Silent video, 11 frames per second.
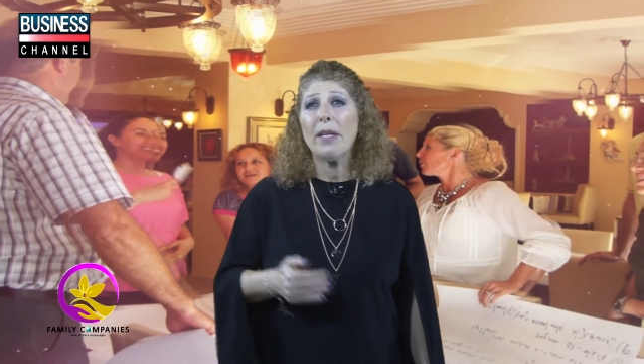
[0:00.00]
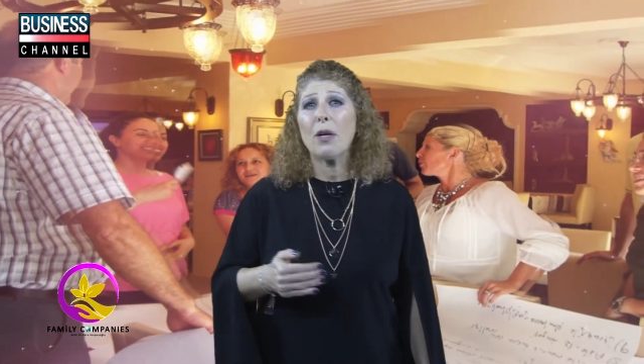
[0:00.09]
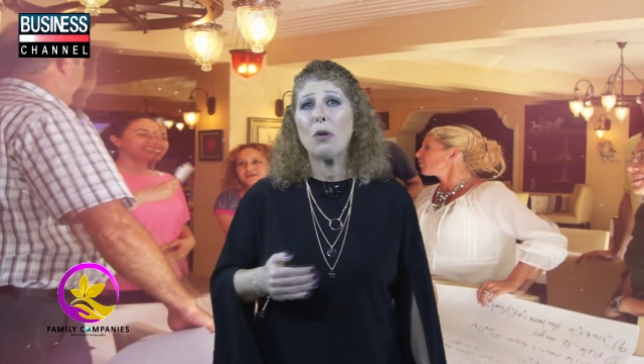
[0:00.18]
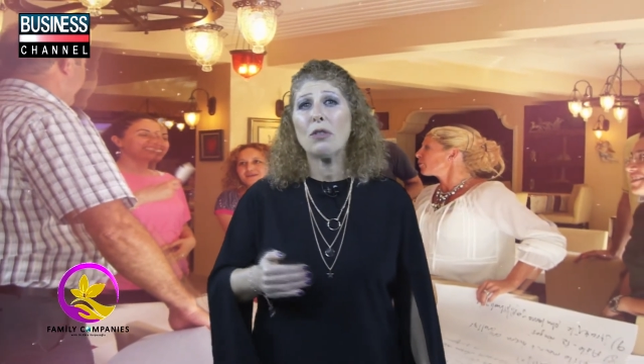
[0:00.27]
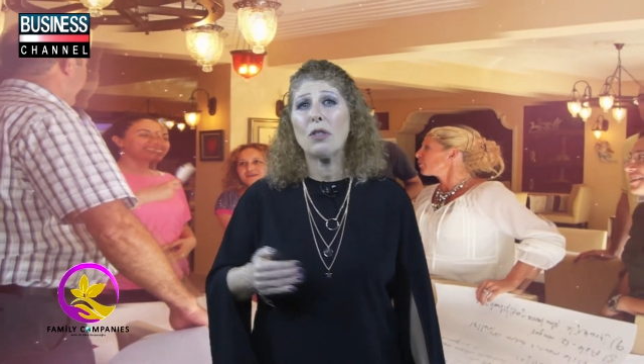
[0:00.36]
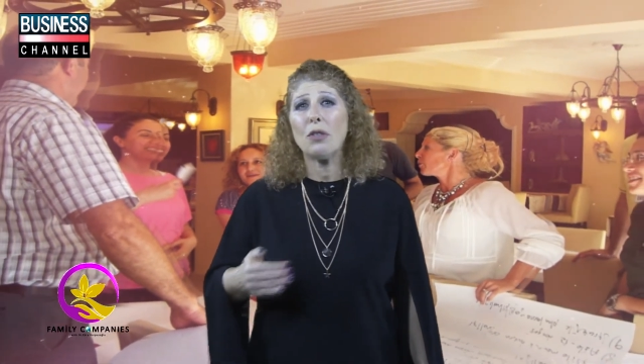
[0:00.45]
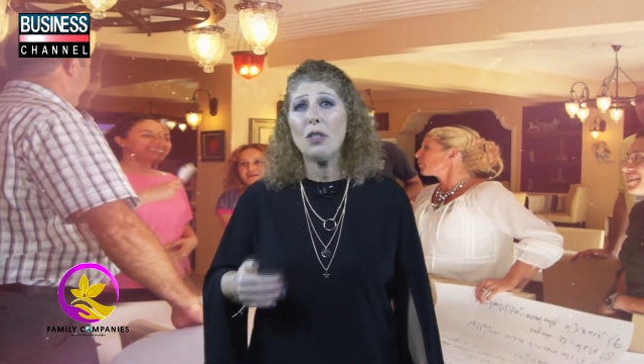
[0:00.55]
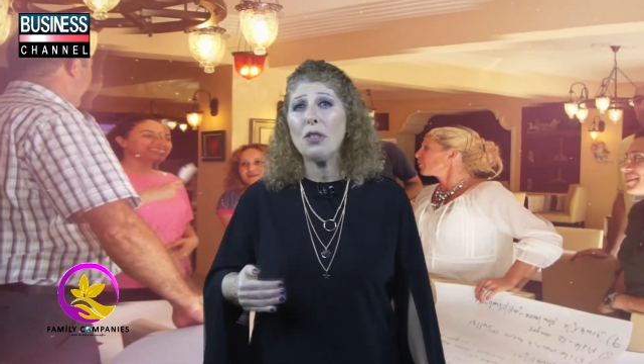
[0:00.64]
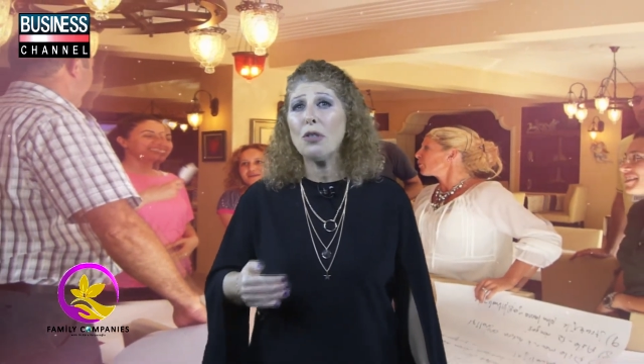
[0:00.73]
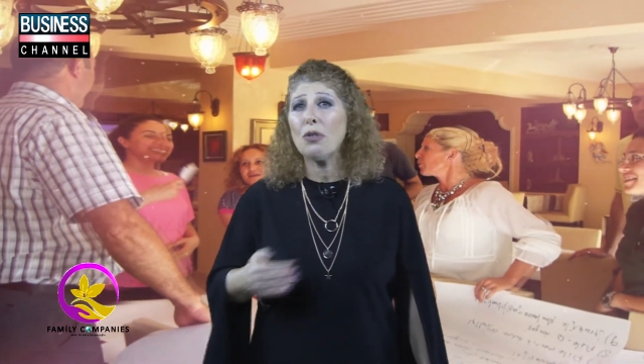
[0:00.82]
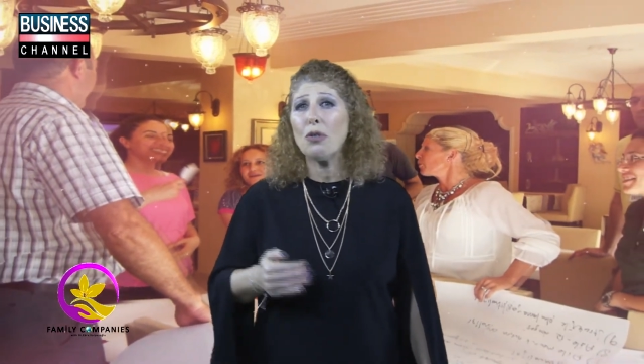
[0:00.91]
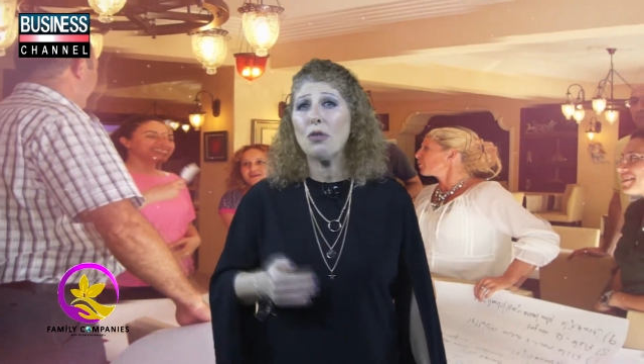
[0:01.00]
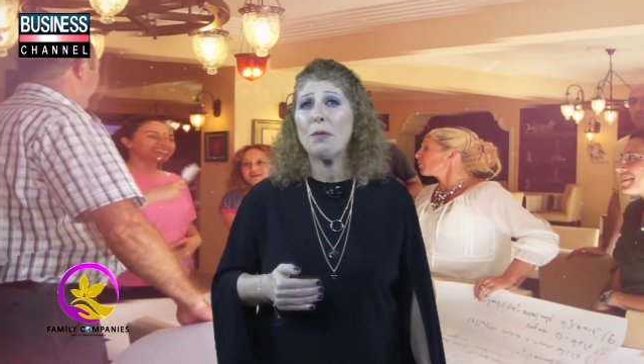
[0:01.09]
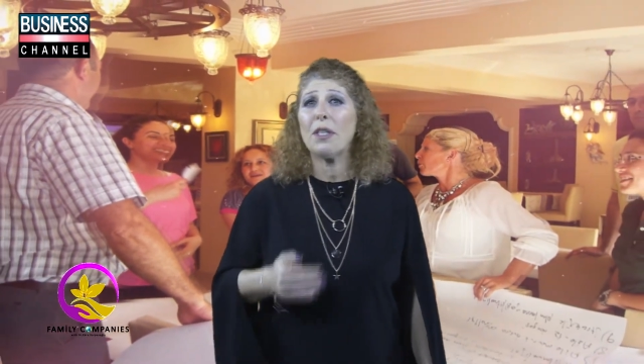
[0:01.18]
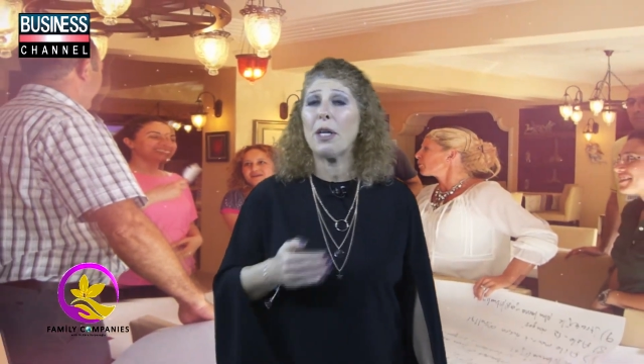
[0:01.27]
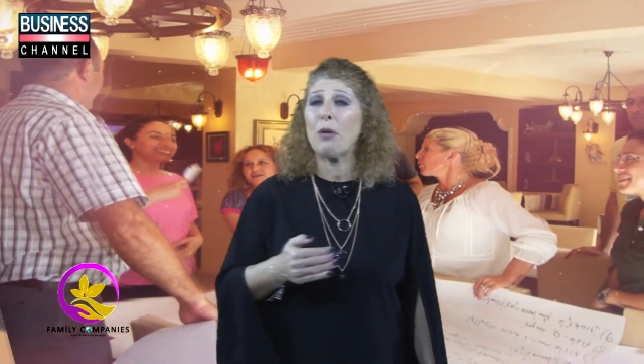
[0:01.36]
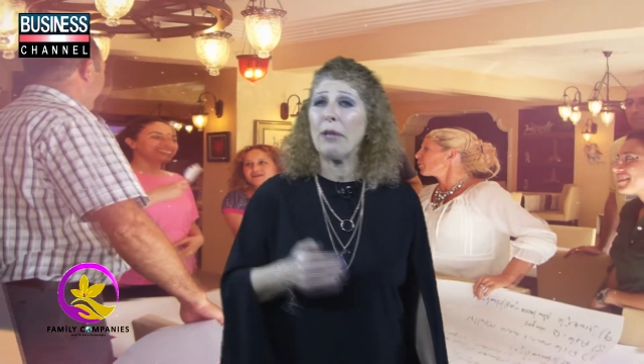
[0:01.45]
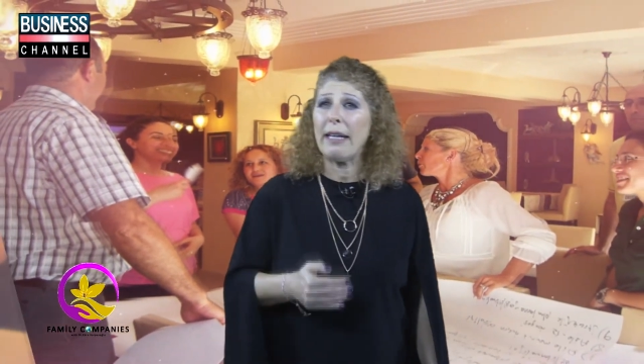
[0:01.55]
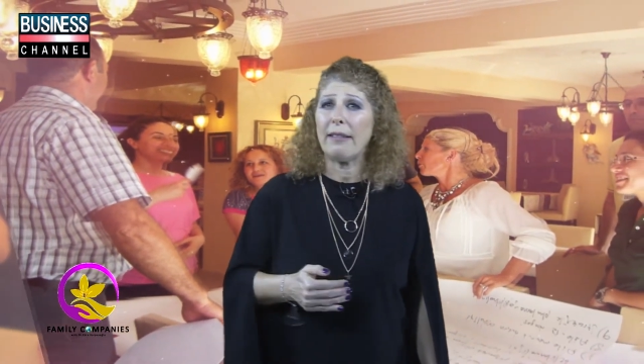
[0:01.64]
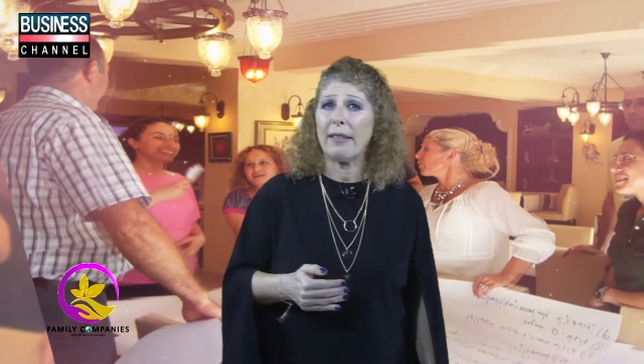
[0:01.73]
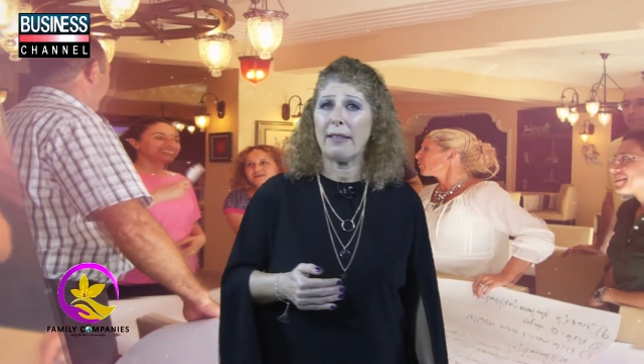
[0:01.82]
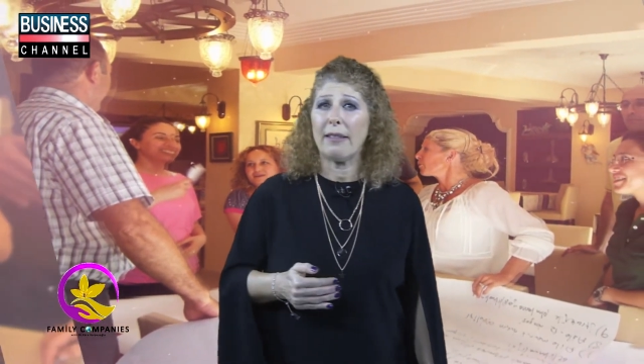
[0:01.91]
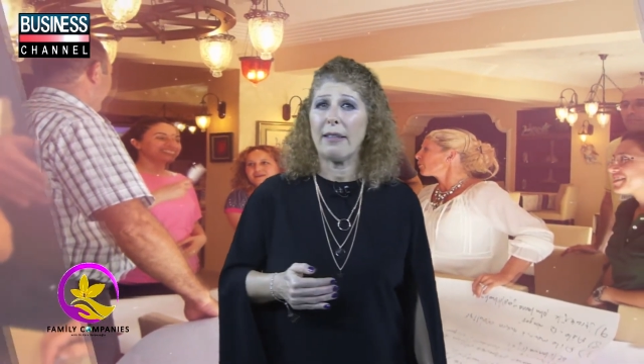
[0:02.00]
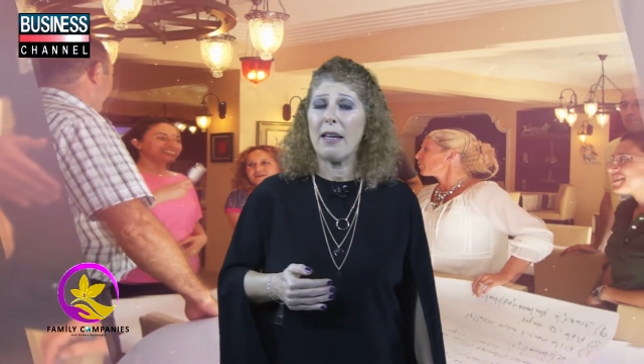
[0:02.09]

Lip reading: constitution should be regulated.